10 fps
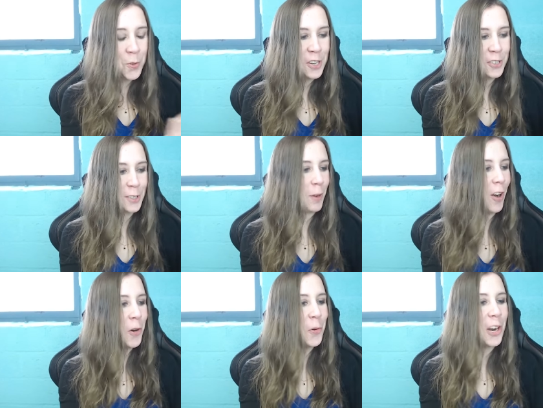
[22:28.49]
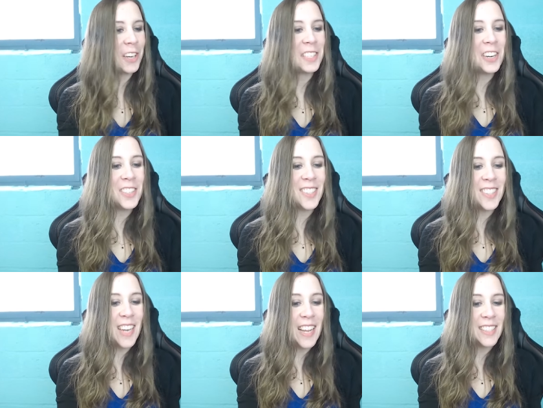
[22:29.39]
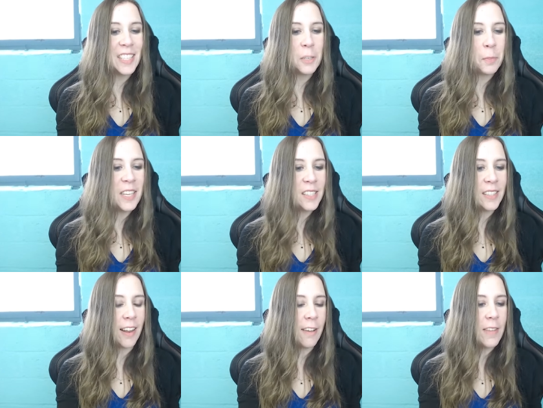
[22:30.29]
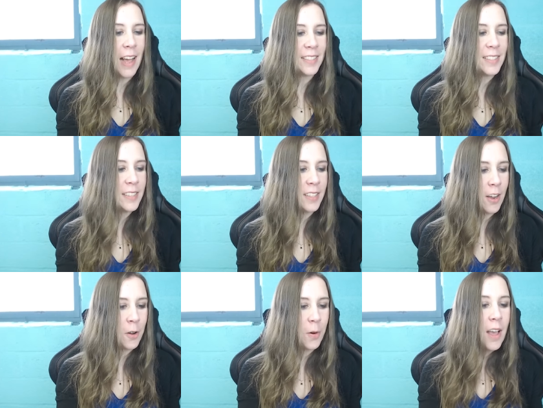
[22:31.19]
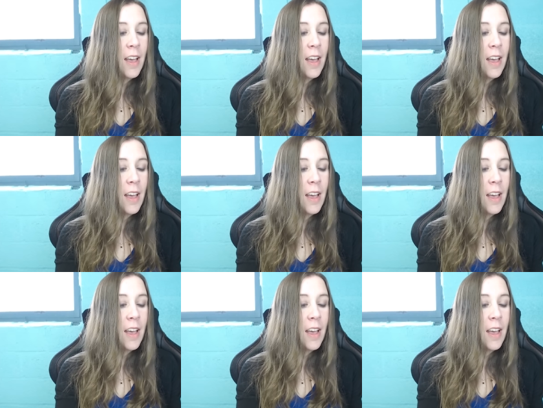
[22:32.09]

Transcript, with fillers: Here's artwork, dear Stacy. Peace, love, SSO.